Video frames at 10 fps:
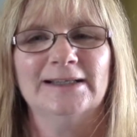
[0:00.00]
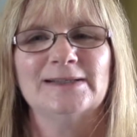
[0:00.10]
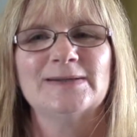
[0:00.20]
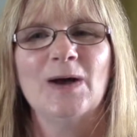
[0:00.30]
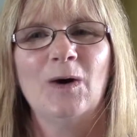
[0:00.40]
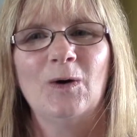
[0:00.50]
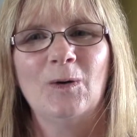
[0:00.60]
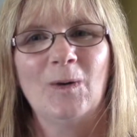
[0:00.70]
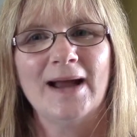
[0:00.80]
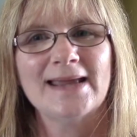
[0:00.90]

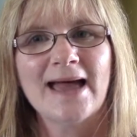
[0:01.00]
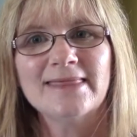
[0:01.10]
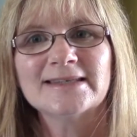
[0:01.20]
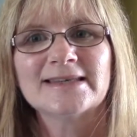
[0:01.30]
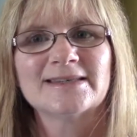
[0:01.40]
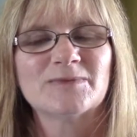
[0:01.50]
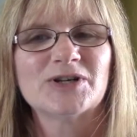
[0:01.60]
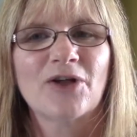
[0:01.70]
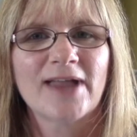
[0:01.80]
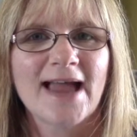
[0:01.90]
So again, this is
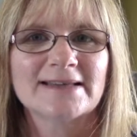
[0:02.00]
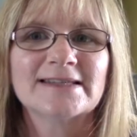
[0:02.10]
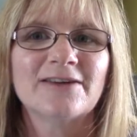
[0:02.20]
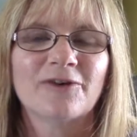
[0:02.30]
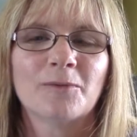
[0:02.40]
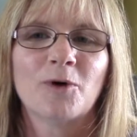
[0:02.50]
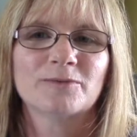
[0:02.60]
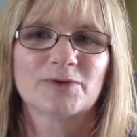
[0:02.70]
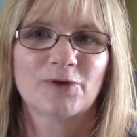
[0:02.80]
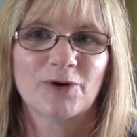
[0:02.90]
Michelle Kasky from
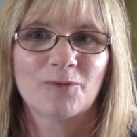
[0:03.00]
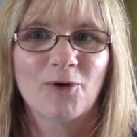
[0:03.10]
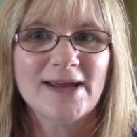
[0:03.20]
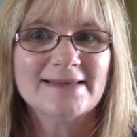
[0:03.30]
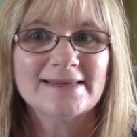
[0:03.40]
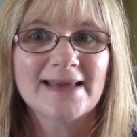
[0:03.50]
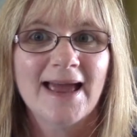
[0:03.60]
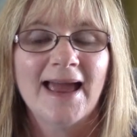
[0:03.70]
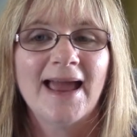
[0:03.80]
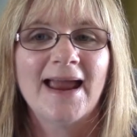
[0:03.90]
Homeschool Your Boys,
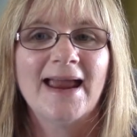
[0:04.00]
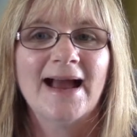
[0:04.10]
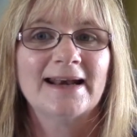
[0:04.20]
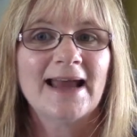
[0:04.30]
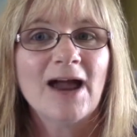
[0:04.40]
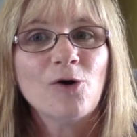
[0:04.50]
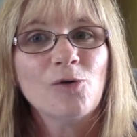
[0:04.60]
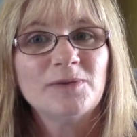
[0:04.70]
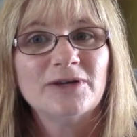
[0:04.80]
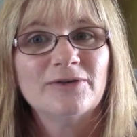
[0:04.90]
and I
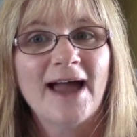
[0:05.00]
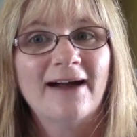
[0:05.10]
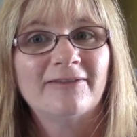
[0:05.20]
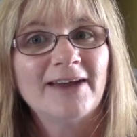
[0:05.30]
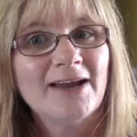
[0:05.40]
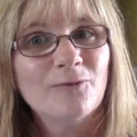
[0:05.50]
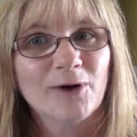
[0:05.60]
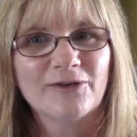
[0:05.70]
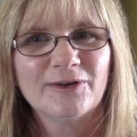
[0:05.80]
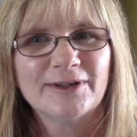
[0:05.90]
hope you have a
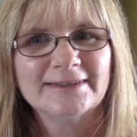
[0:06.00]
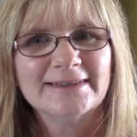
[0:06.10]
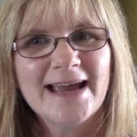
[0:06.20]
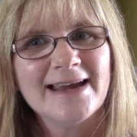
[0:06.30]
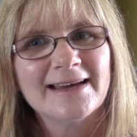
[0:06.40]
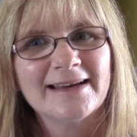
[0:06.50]
wonderful day.